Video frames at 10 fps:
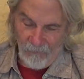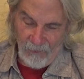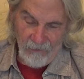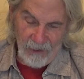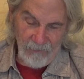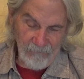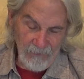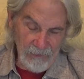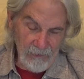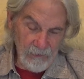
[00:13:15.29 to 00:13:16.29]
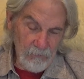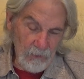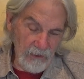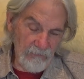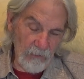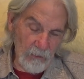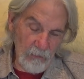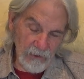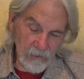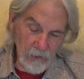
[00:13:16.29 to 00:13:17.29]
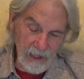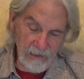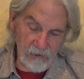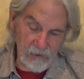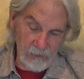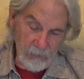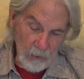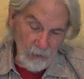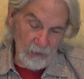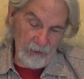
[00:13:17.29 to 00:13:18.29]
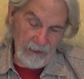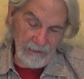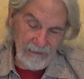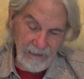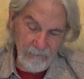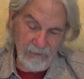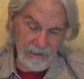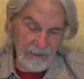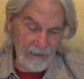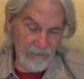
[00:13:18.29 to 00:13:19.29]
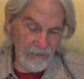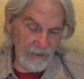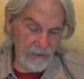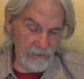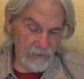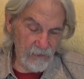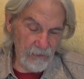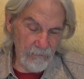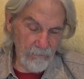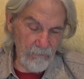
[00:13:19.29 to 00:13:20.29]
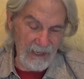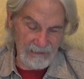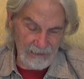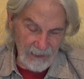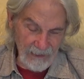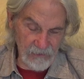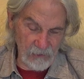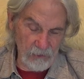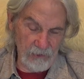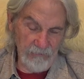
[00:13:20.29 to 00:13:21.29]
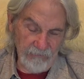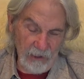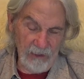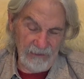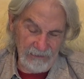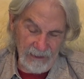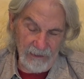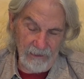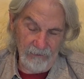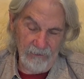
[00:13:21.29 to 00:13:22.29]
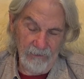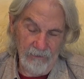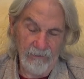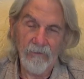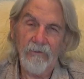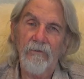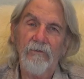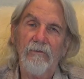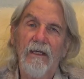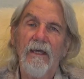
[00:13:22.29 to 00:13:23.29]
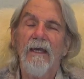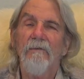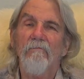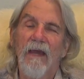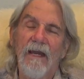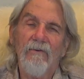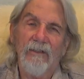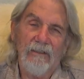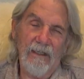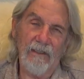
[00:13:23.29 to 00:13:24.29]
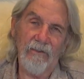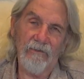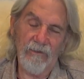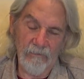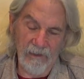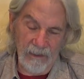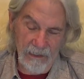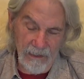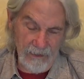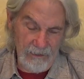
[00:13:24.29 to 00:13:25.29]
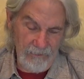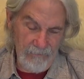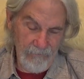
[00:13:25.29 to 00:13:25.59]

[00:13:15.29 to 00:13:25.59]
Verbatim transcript: All right. What if what we're trying to support and keep together is by God's order falling down and bowing down to something higher.